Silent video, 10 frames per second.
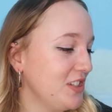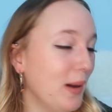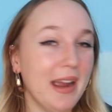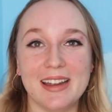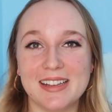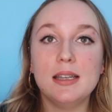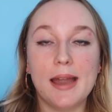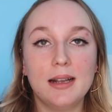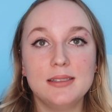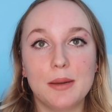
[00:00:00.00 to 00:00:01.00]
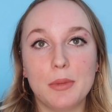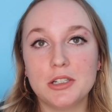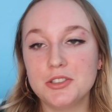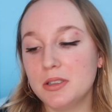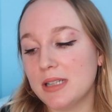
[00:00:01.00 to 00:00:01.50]
to buy it. Next at
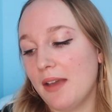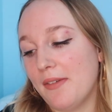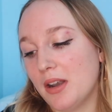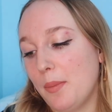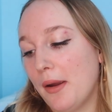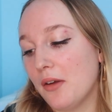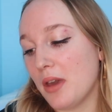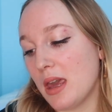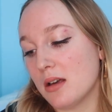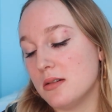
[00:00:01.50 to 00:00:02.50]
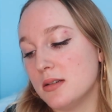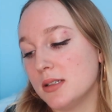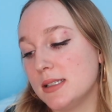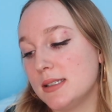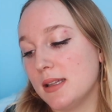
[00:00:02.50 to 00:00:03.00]
Marshalls, I found a pair of ankle/wrist